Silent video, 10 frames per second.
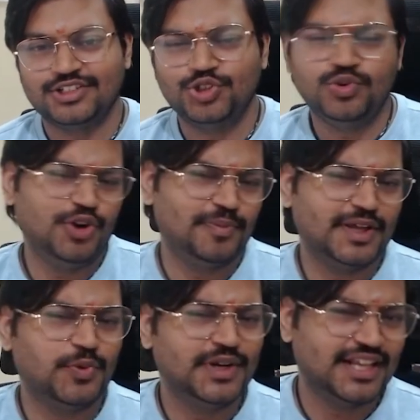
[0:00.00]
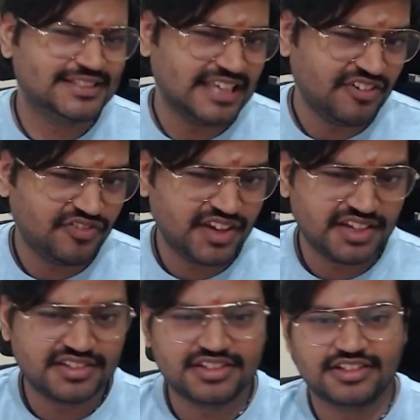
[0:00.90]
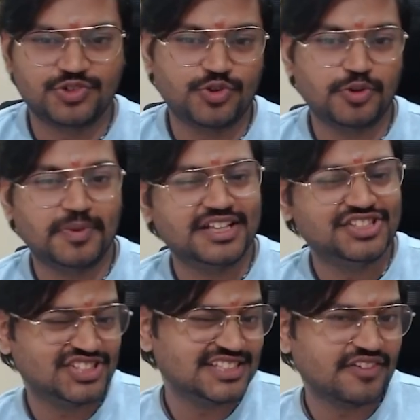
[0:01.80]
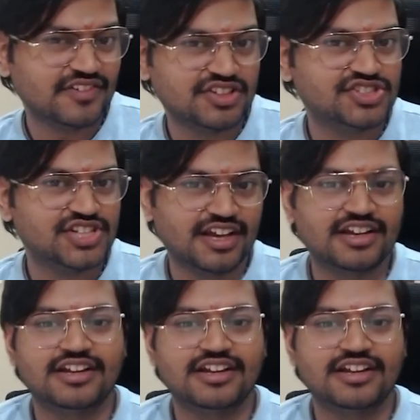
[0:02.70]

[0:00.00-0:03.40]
Do you want to play queen takes f8? Do you want to play g7 check?